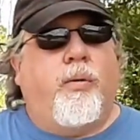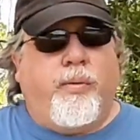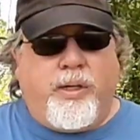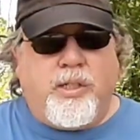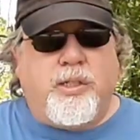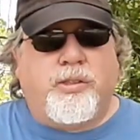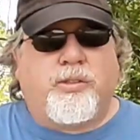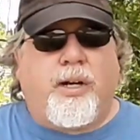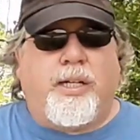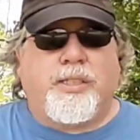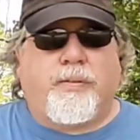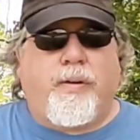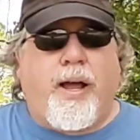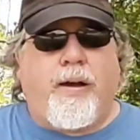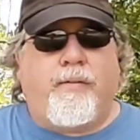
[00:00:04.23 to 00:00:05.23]
when you're trying to
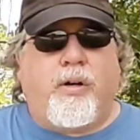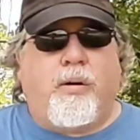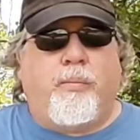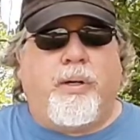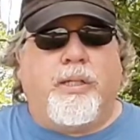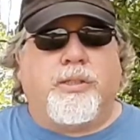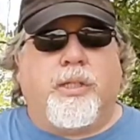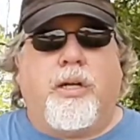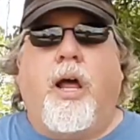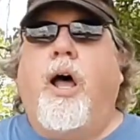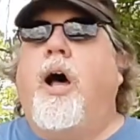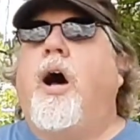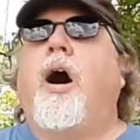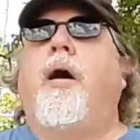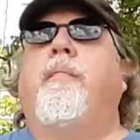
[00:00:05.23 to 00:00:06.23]
survive on a budget.
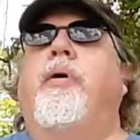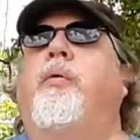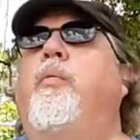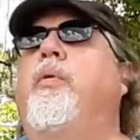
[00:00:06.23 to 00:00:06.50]
I'm in